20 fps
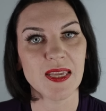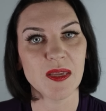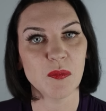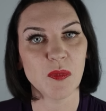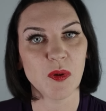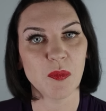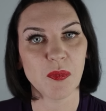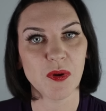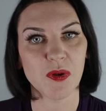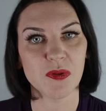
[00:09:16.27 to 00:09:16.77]
on
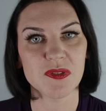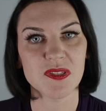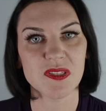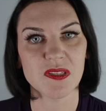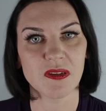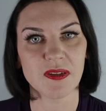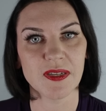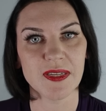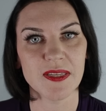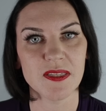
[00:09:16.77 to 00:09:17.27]
both
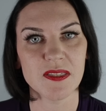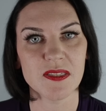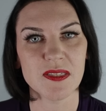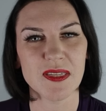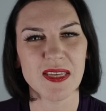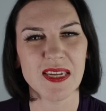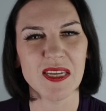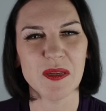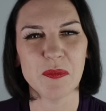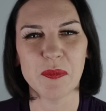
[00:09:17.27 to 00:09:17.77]
sides?
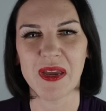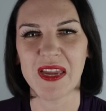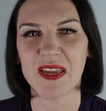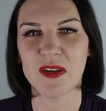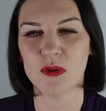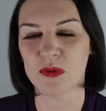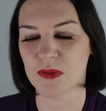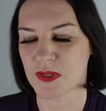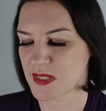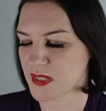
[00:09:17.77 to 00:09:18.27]
Any pain or
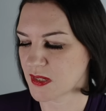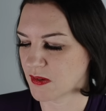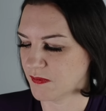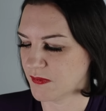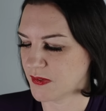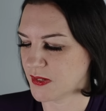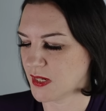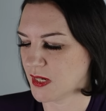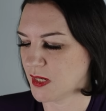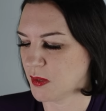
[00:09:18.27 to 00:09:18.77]
discomfort
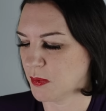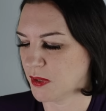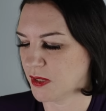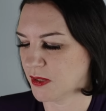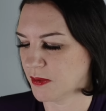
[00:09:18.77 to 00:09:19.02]
anywhere?